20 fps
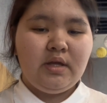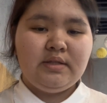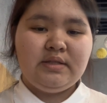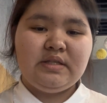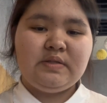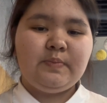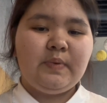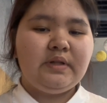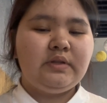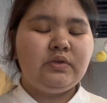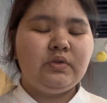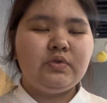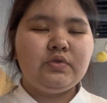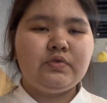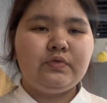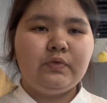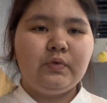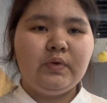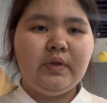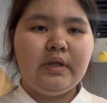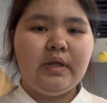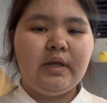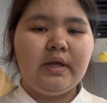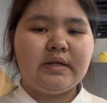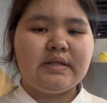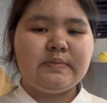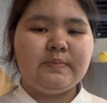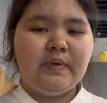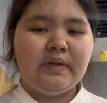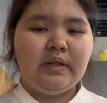Despite not fully
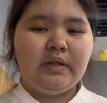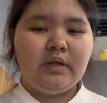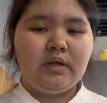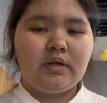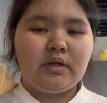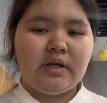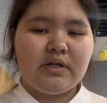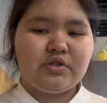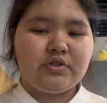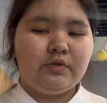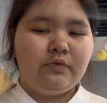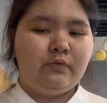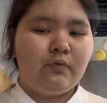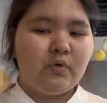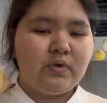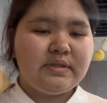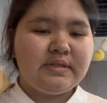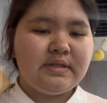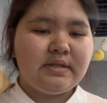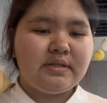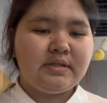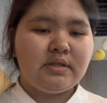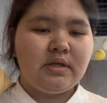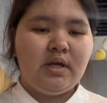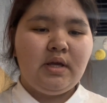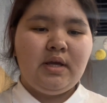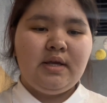expelling Russian forces,